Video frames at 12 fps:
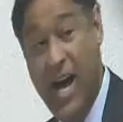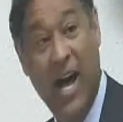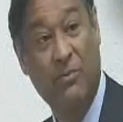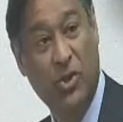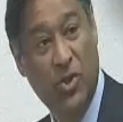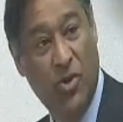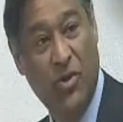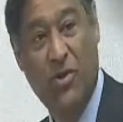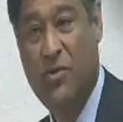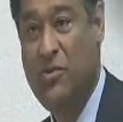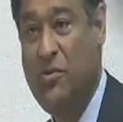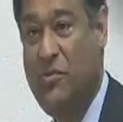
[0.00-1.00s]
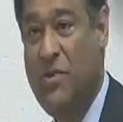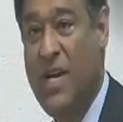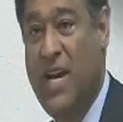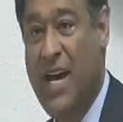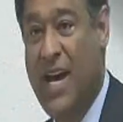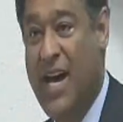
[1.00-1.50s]
I'm sure you
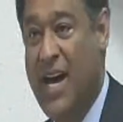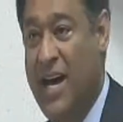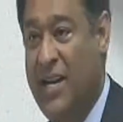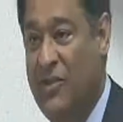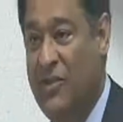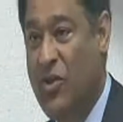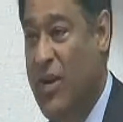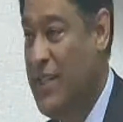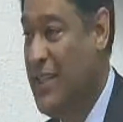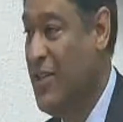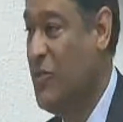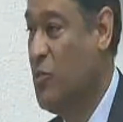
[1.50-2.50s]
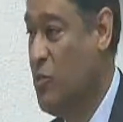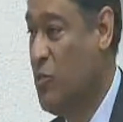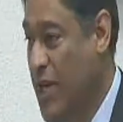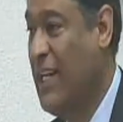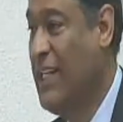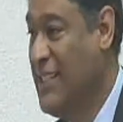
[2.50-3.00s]
enjoyed the
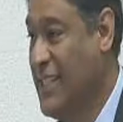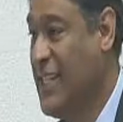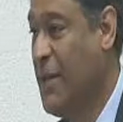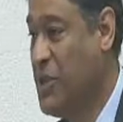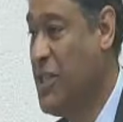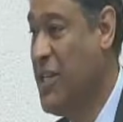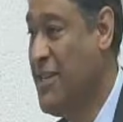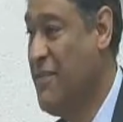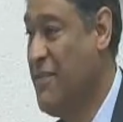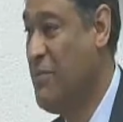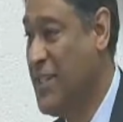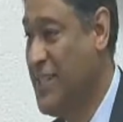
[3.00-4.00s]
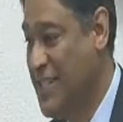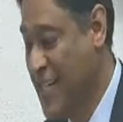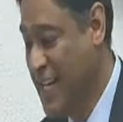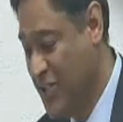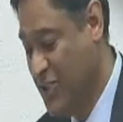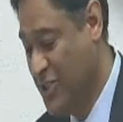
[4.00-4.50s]
really substantive
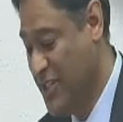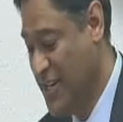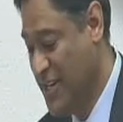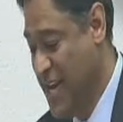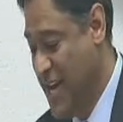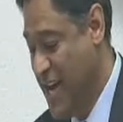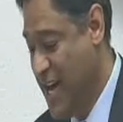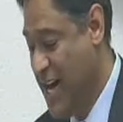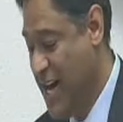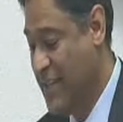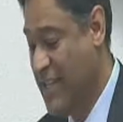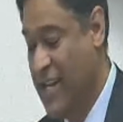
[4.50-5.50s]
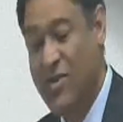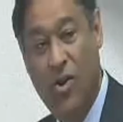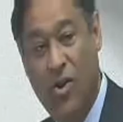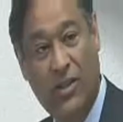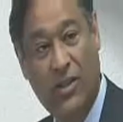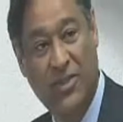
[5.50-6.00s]
presentation that
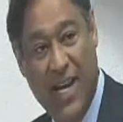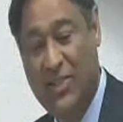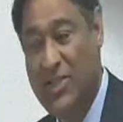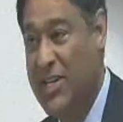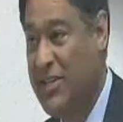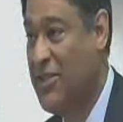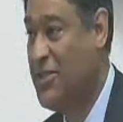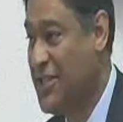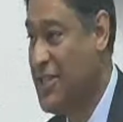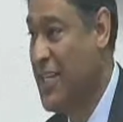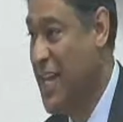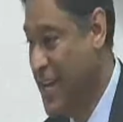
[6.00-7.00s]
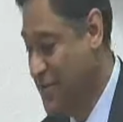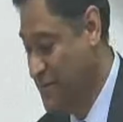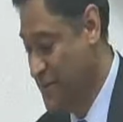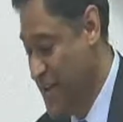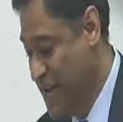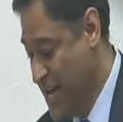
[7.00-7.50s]
Dr. Jaishankar just
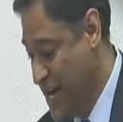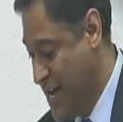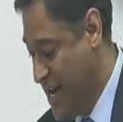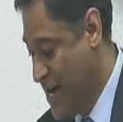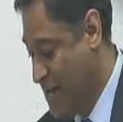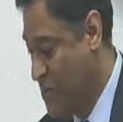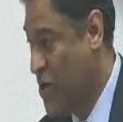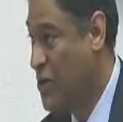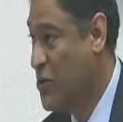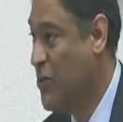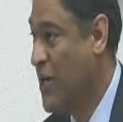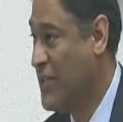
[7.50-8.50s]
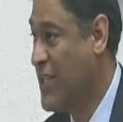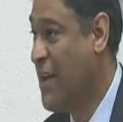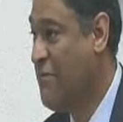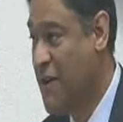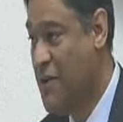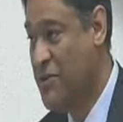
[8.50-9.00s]
gave to us.
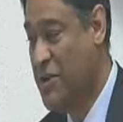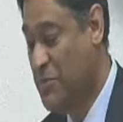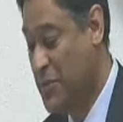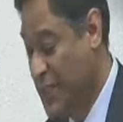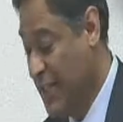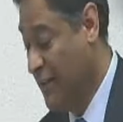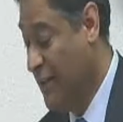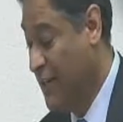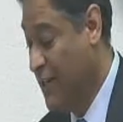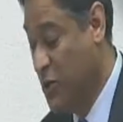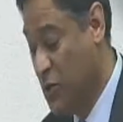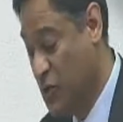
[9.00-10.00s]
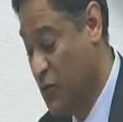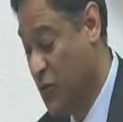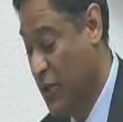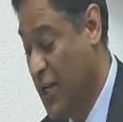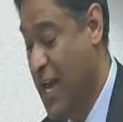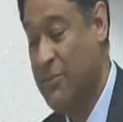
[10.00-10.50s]
I found it particularly
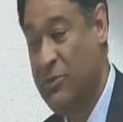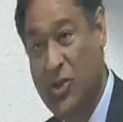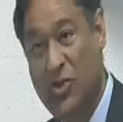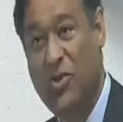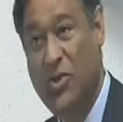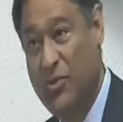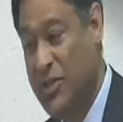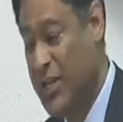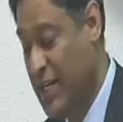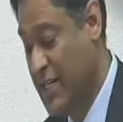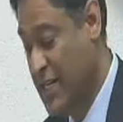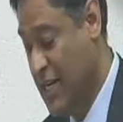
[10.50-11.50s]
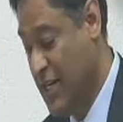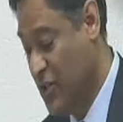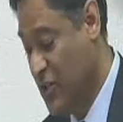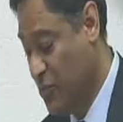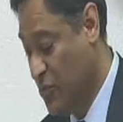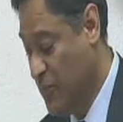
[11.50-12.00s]
useful. I'm sure you did
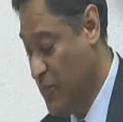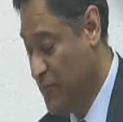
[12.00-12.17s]
too.